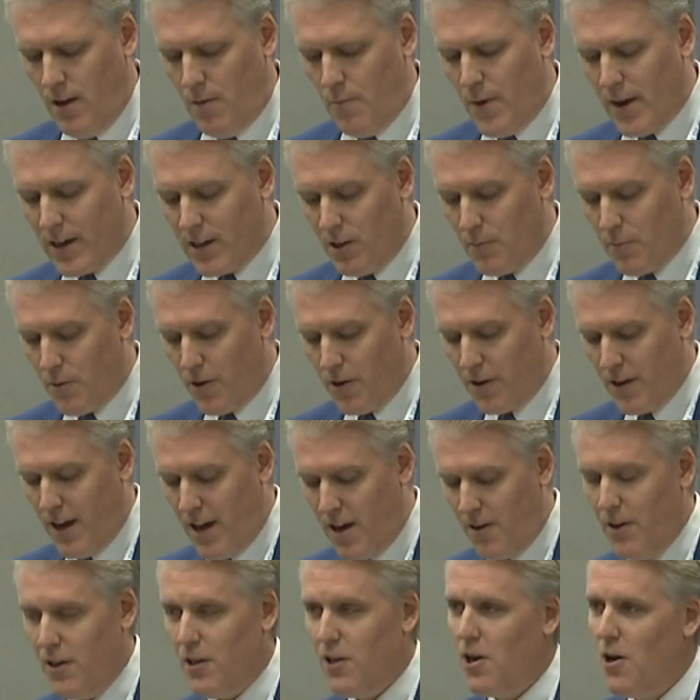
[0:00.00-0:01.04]
Mecklenburg
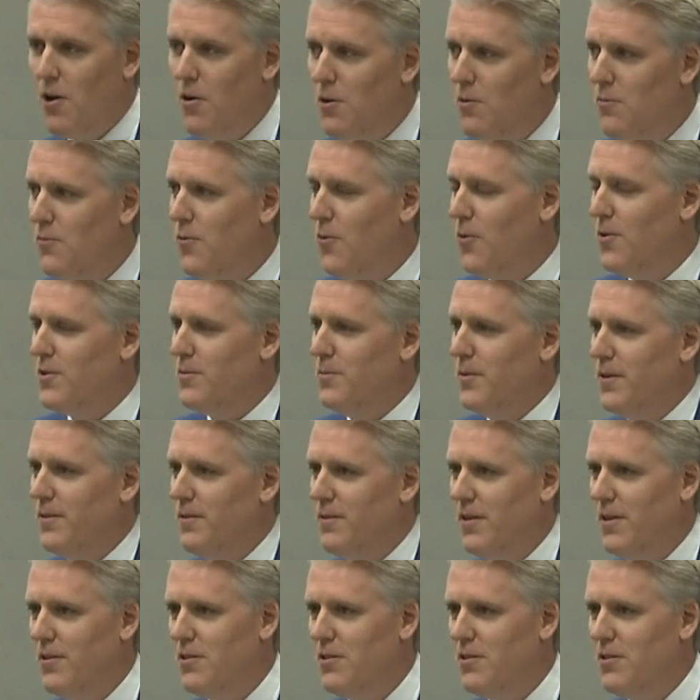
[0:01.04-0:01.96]
County Code Enforcement.